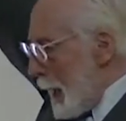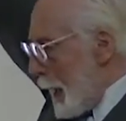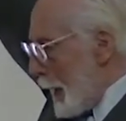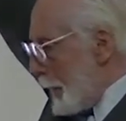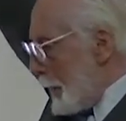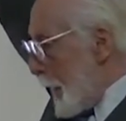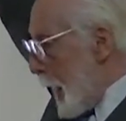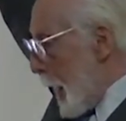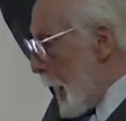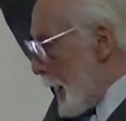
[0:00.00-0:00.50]

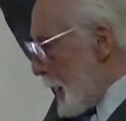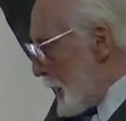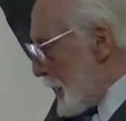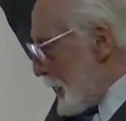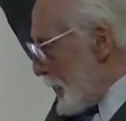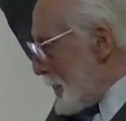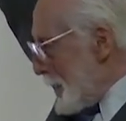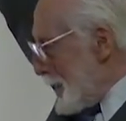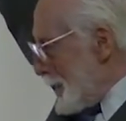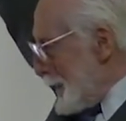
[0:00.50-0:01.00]
And then
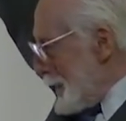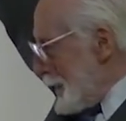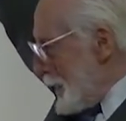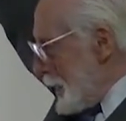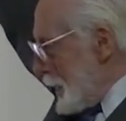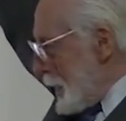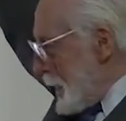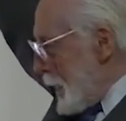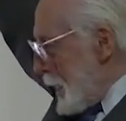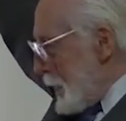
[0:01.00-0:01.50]

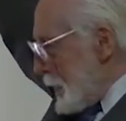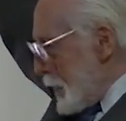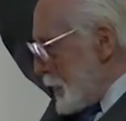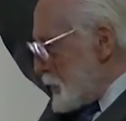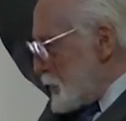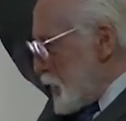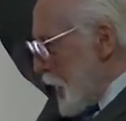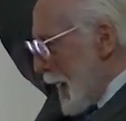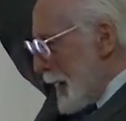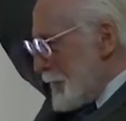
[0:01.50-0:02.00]
the
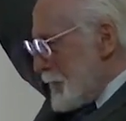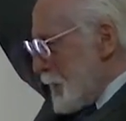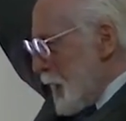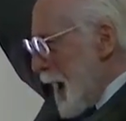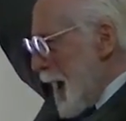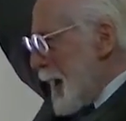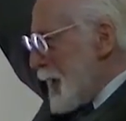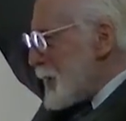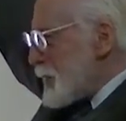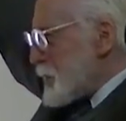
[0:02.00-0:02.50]

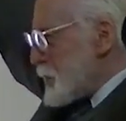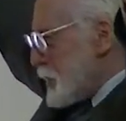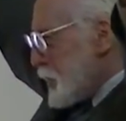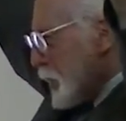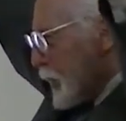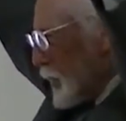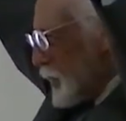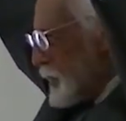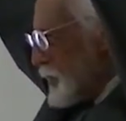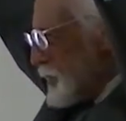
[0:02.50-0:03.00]
Gentile
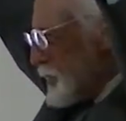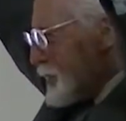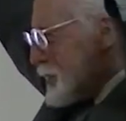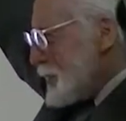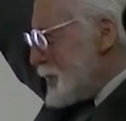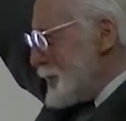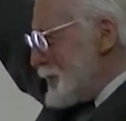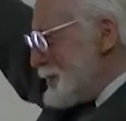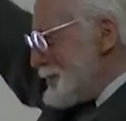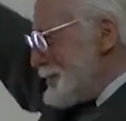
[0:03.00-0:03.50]
church